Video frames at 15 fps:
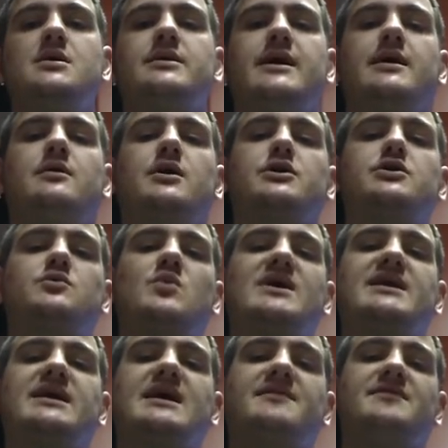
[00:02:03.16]
Now, a good way
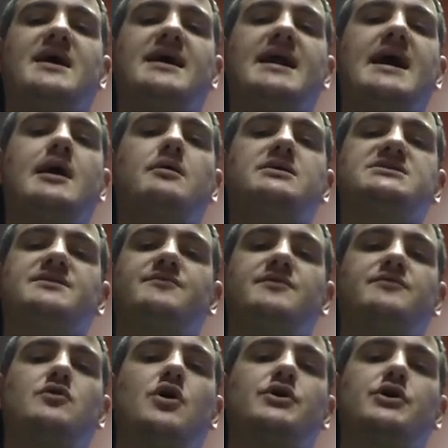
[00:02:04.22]
to get that out is if
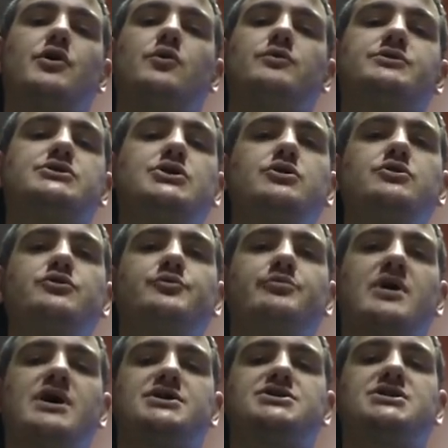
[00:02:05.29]
you've got an old
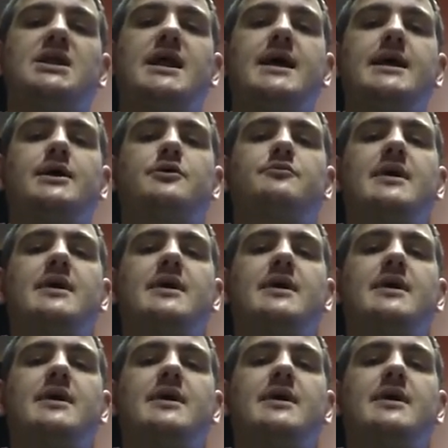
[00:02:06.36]
toothbrush laying